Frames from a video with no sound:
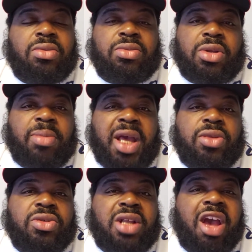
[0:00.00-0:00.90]
with
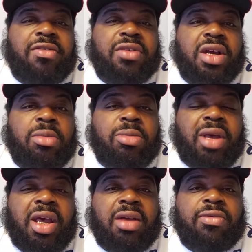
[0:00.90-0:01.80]
Matthew Stafford coming
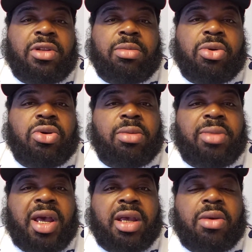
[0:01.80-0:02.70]
back with the broken
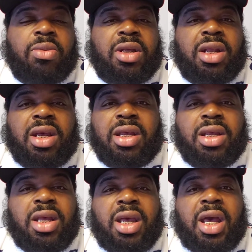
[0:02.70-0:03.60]
back and whatnot,
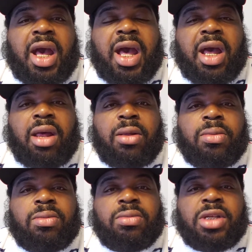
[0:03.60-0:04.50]

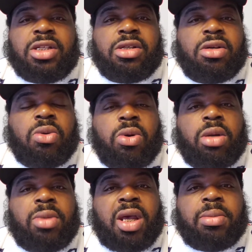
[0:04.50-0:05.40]
he's a good
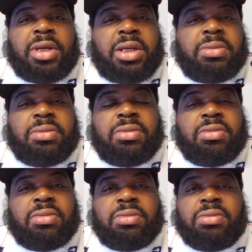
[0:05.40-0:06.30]
quarterback, but
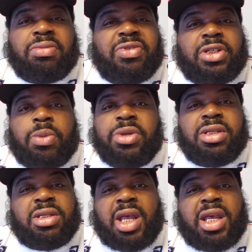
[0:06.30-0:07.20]
for some
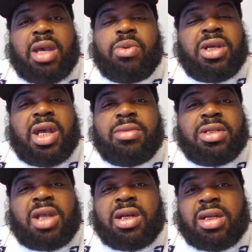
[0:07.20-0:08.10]
reason they can't win games
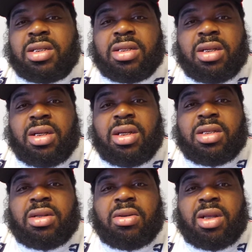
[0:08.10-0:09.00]
just like us.
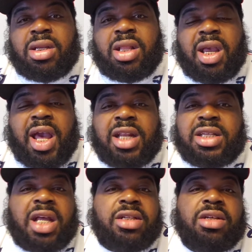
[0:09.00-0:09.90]
So they got a
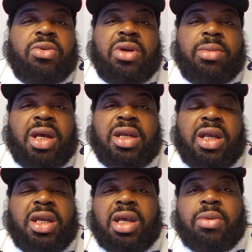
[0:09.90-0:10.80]
talented quarterback
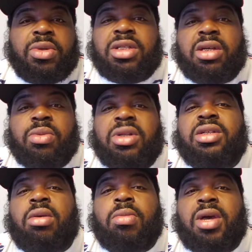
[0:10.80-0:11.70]
and we still win the
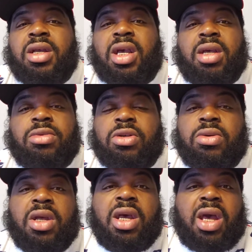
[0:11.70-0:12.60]
same amount of games. So
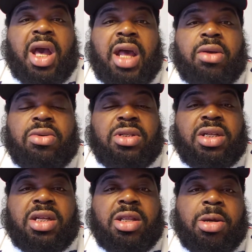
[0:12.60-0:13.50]
I don't
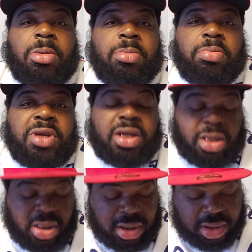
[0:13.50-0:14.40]
see them
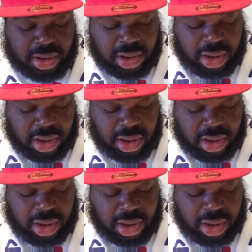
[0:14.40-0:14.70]
beating us.